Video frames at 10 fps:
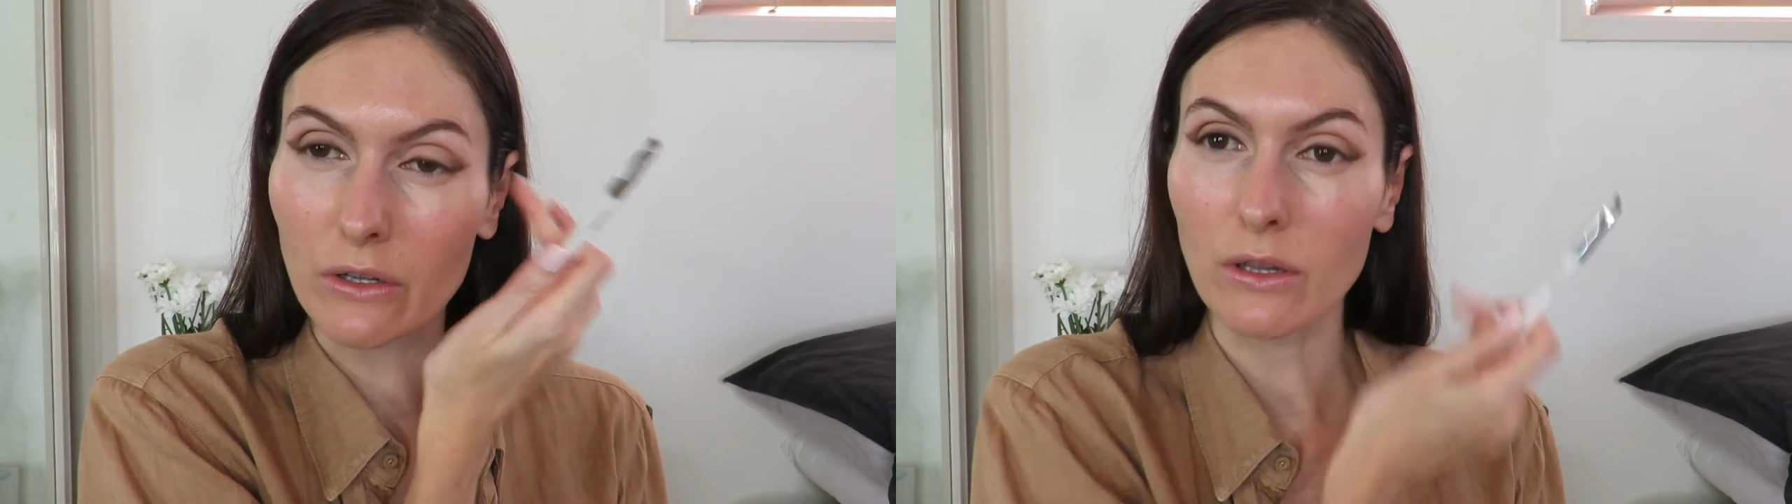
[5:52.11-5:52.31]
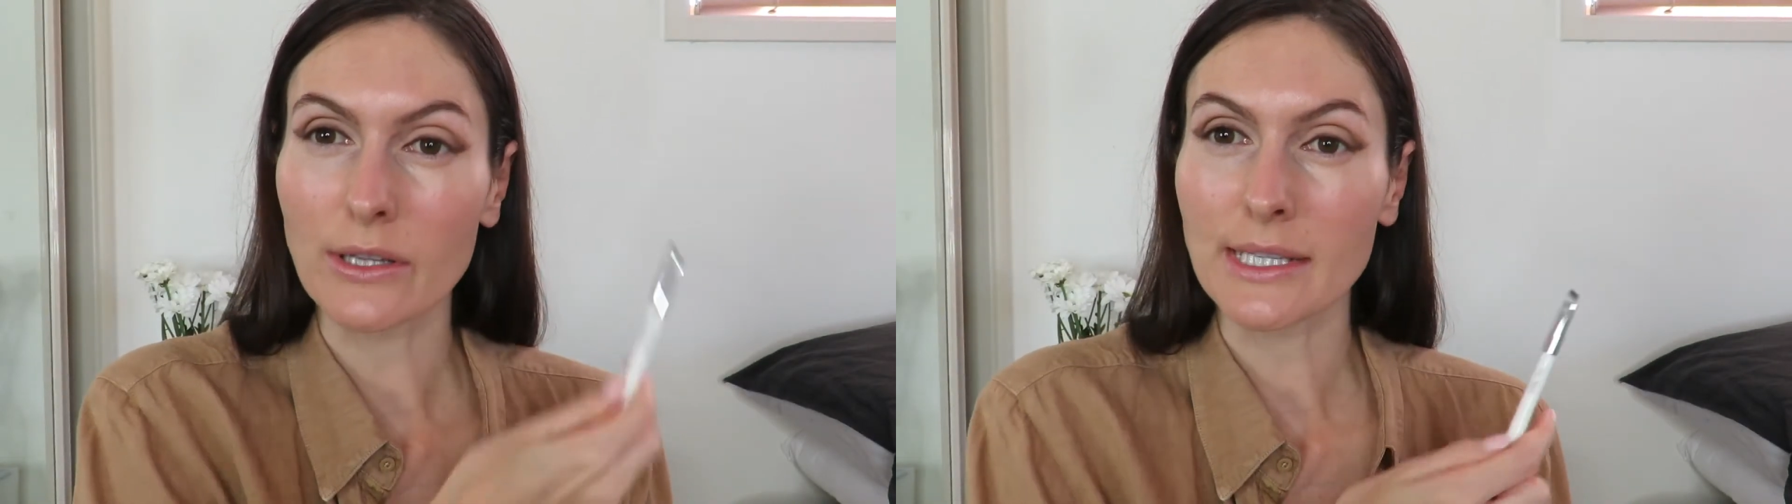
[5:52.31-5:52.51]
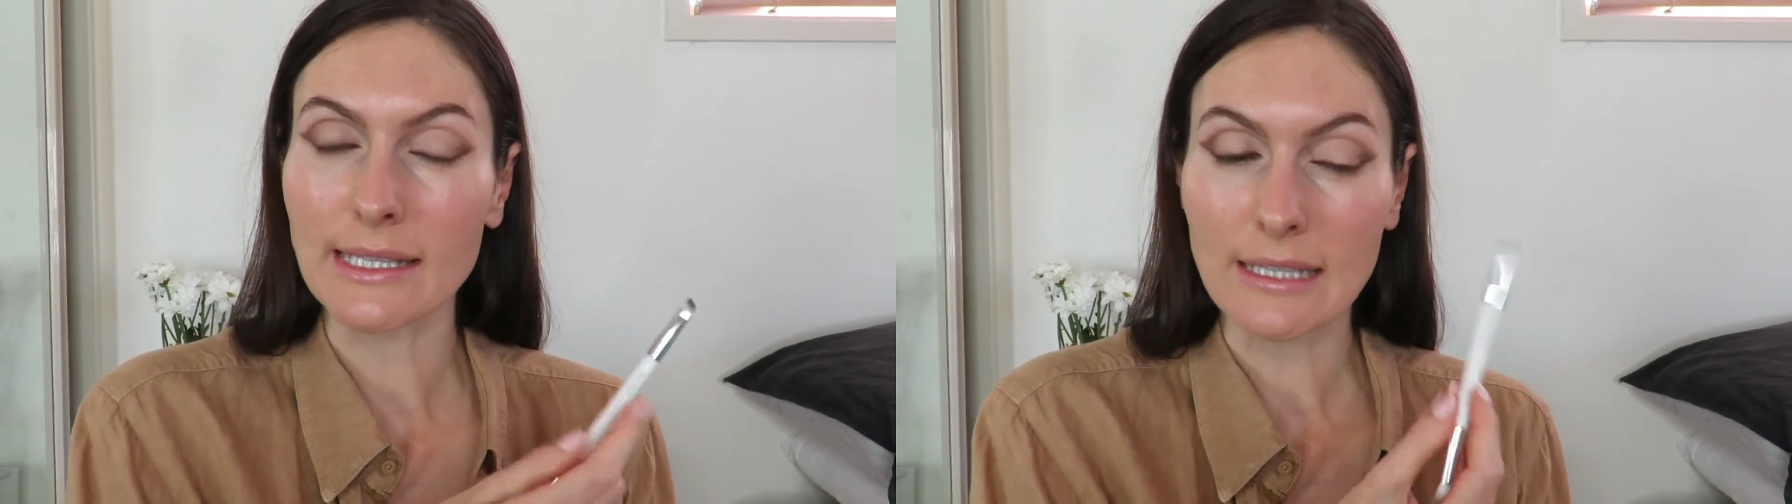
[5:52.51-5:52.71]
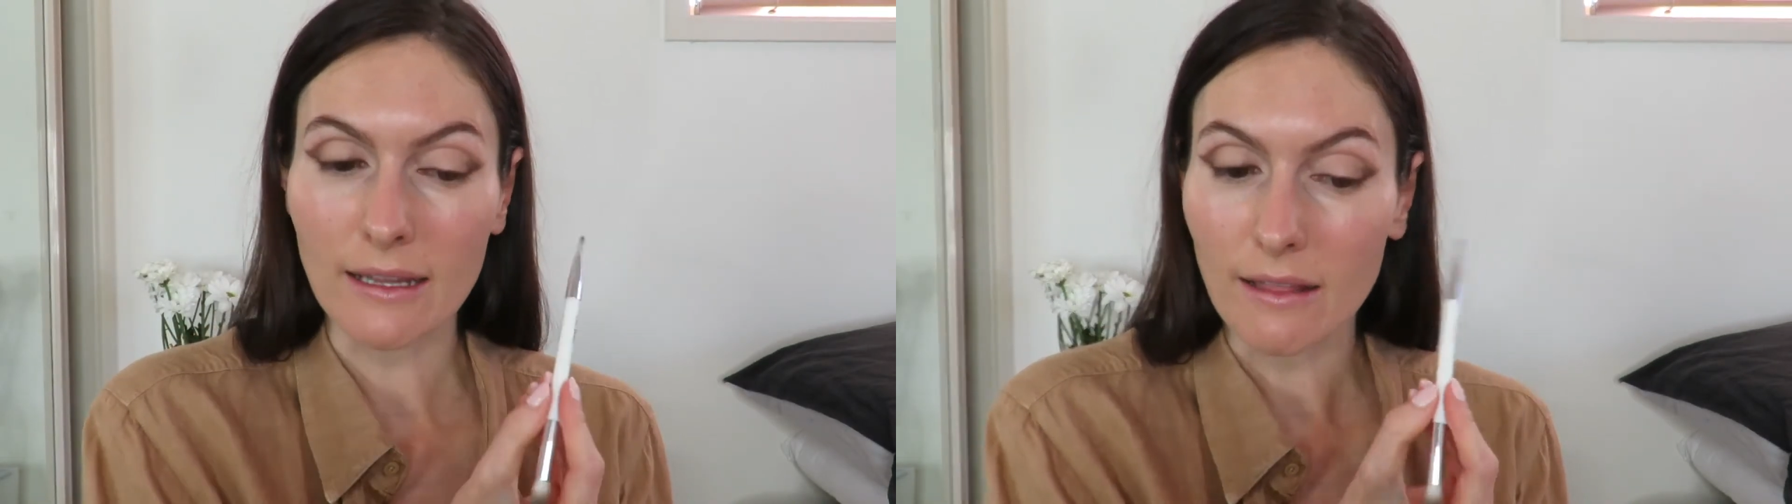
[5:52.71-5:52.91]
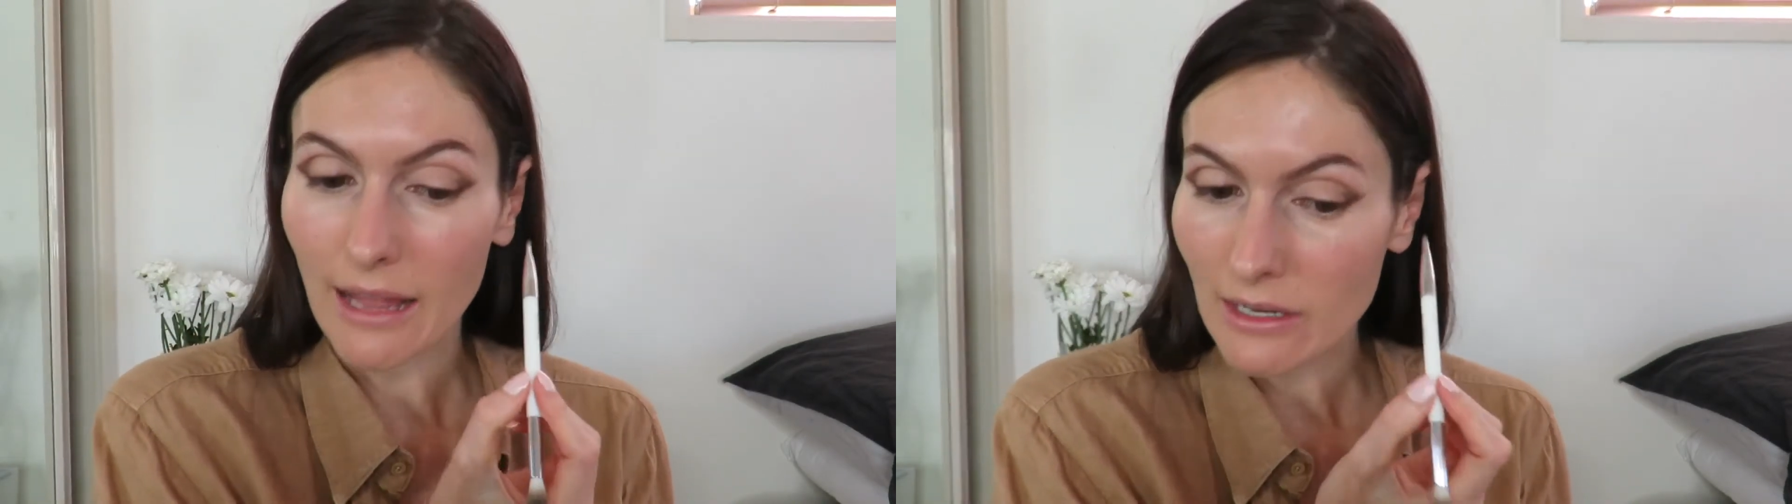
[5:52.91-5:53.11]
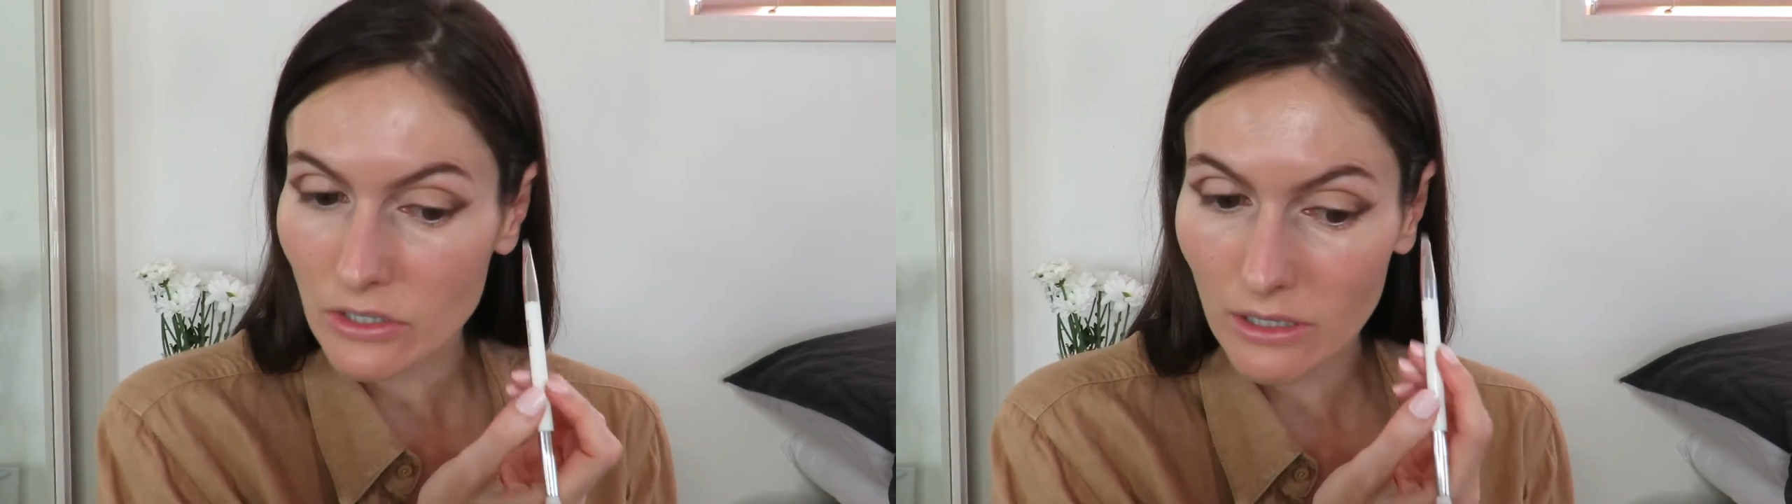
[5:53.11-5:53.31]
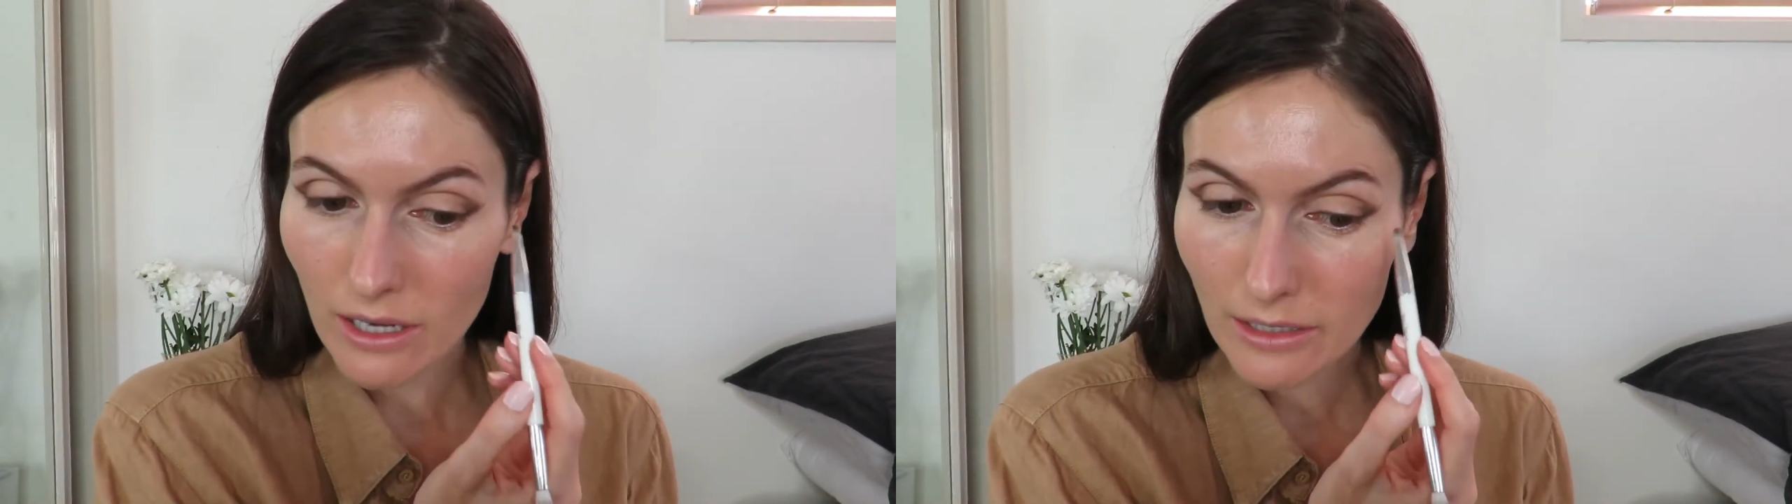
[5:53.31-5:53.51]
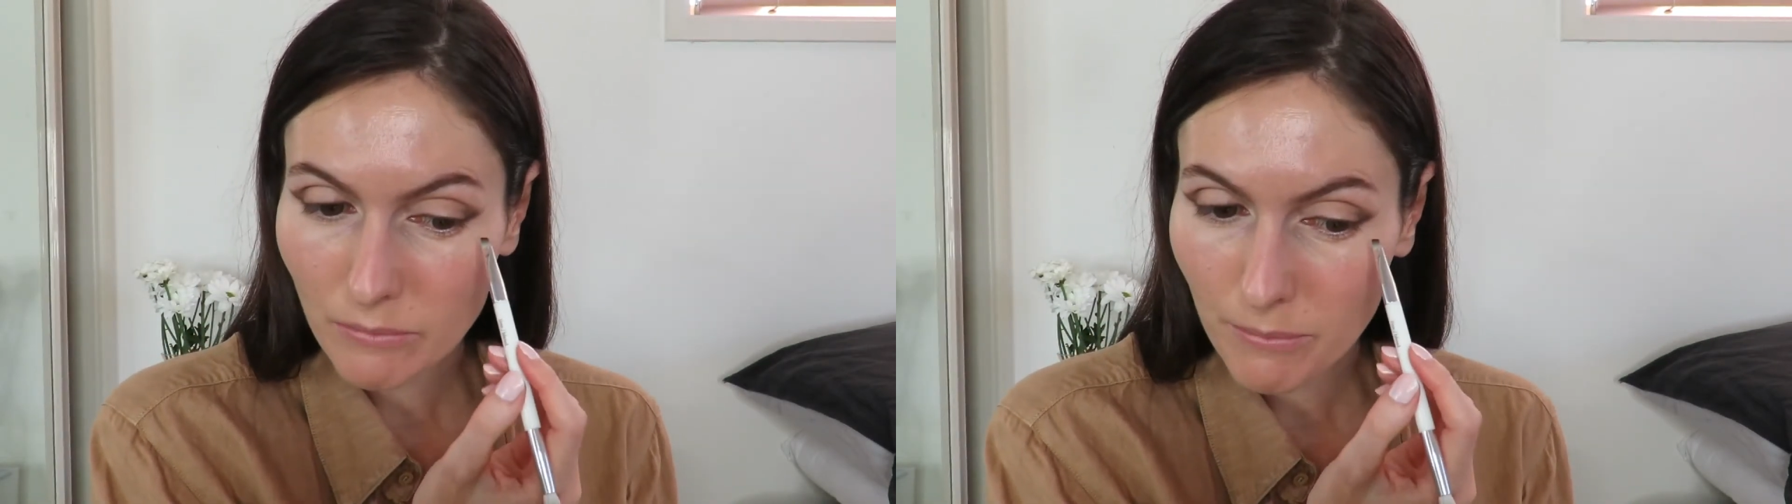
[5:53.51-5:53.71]
closest to the lash
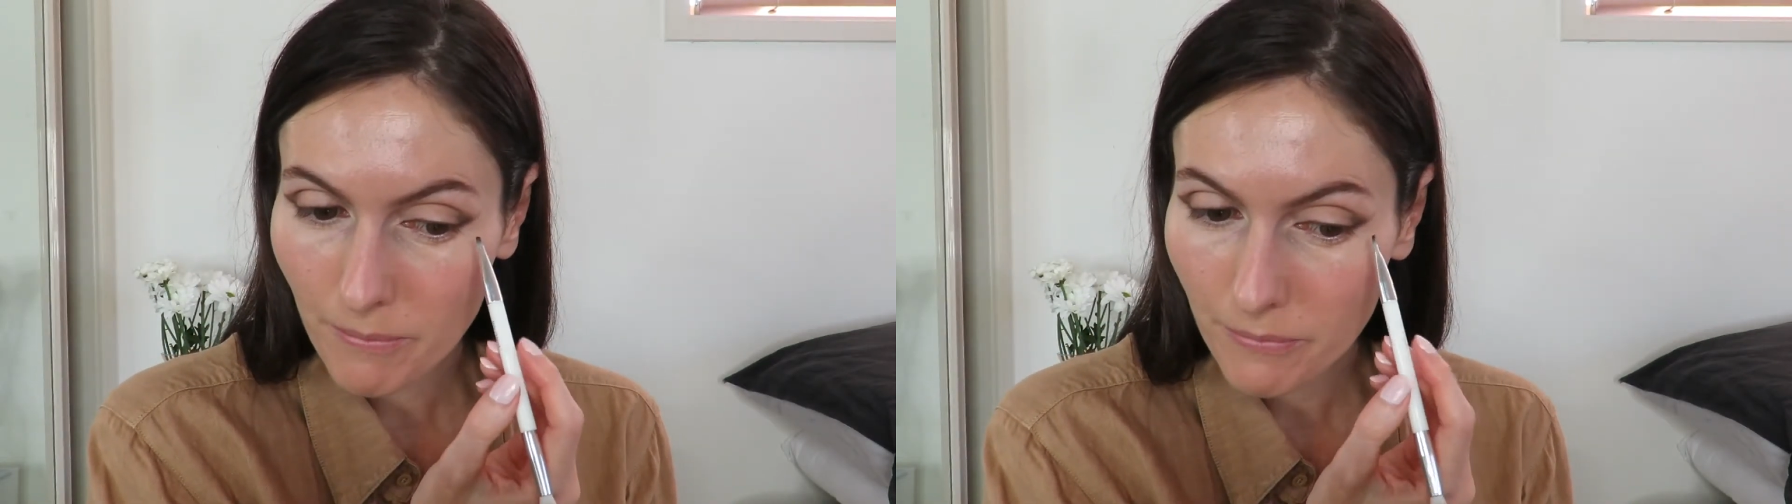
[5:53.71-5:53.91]
line.